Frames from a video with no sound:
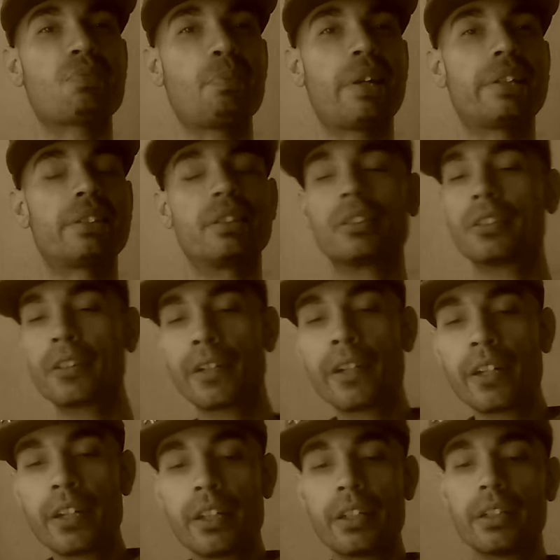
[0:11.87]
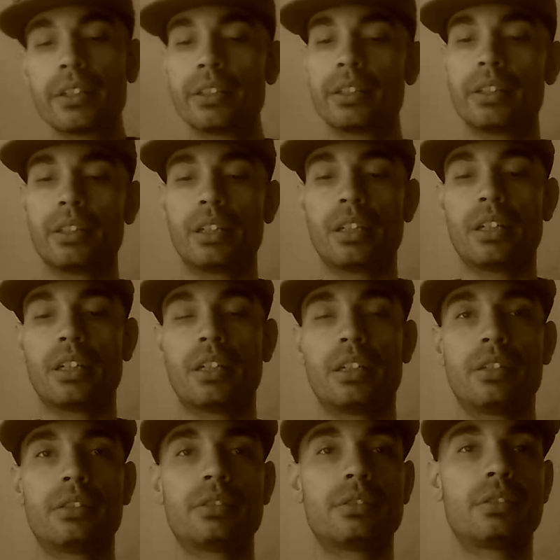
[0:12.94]

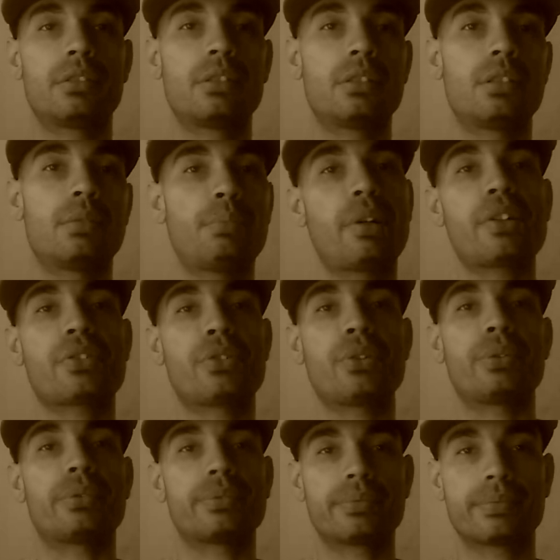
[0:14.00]
better. Part 2.